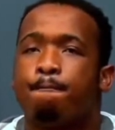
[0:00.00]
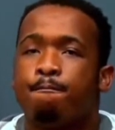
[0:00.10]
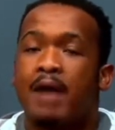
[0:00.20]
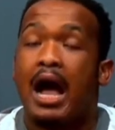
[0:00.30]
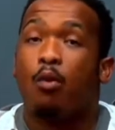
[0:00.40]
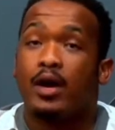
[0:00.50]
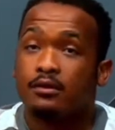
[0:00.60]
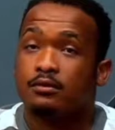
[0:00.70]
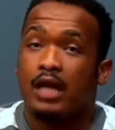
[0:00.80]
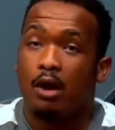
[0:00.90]
I
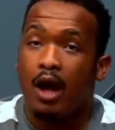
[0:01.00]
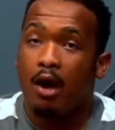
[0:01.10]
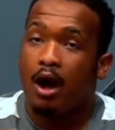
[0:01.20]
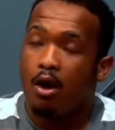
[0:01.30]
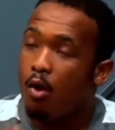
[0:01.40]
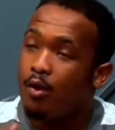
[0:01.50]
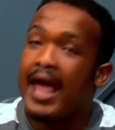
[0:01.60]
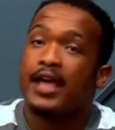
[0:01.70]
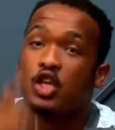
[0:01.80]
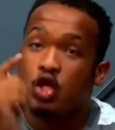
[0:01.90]
would
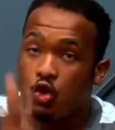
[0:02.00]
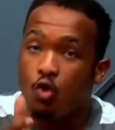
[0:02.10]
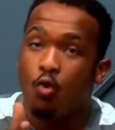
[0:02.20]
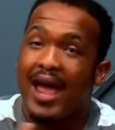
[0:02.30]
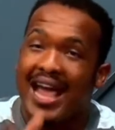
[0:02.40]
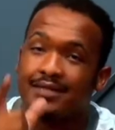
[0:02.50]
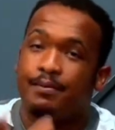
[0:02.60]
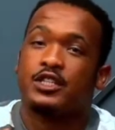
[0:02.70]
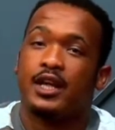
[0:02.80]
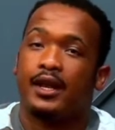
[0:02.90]
like you
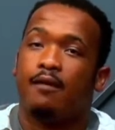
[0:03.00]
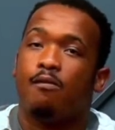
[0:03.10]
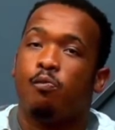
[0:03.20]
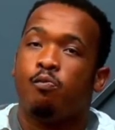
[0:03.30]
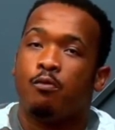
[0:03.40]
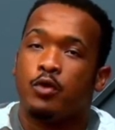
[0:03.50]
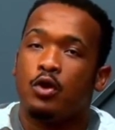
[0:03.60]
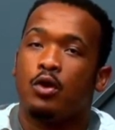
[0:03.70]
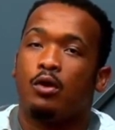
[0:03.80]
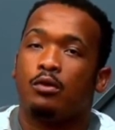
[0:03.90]
especially, you
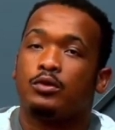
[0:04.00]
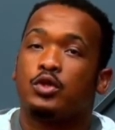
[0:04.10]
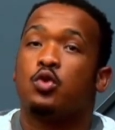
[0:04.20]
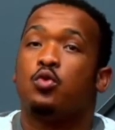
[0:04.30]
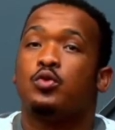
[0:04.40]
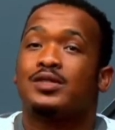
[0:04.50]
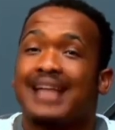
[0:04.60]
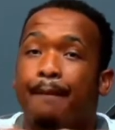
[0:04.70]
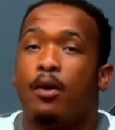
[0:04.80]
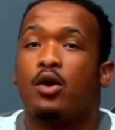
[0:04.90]
know, to
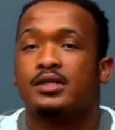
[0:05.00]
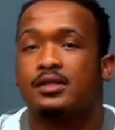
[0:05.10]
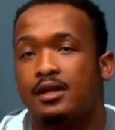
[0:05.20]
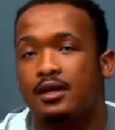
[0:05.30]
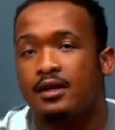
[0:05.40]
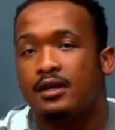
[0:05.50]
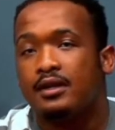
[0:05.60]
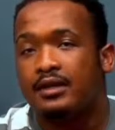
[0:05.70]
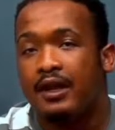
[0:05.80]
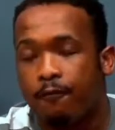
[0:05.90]
support
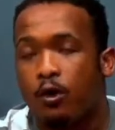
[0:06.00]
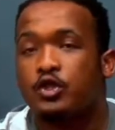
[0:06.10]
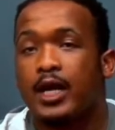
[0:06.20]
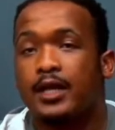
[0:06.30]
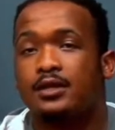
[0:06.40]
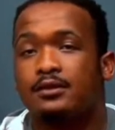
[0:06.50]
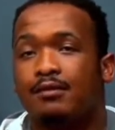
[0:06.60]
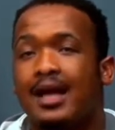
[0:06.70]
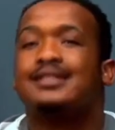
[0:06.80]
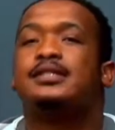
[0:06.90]
the Flow Church
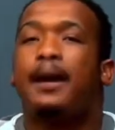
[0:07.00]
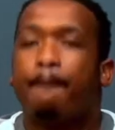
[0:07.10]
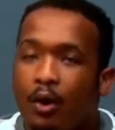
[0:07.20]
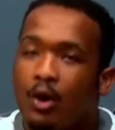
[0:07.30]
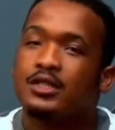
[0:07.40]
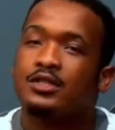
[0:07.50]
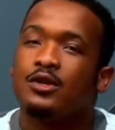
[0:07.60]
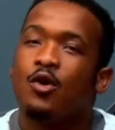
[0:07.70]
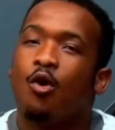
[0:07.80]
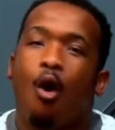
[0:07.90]
and support
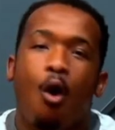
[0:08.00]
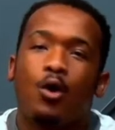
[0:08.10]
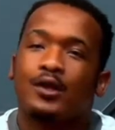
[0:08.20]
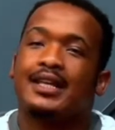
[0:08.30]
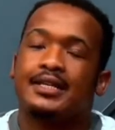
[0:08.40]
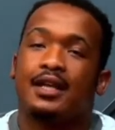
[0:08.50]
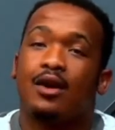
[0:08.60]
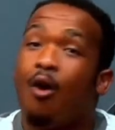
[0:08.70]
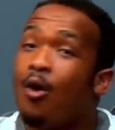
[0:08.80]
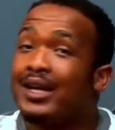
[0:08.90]
all these
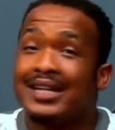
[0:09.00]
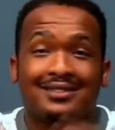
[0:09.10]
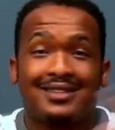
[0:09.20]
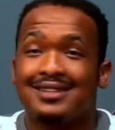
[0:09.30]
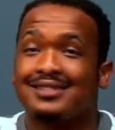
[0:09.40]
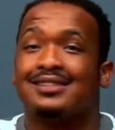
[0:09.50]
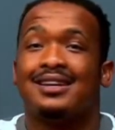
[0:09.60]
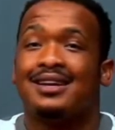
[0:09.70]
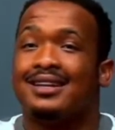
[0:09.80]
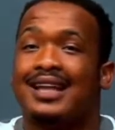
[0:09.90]
things
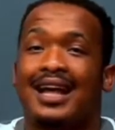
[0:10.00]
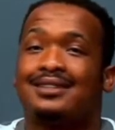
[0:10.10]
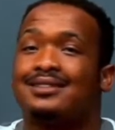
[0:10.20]
that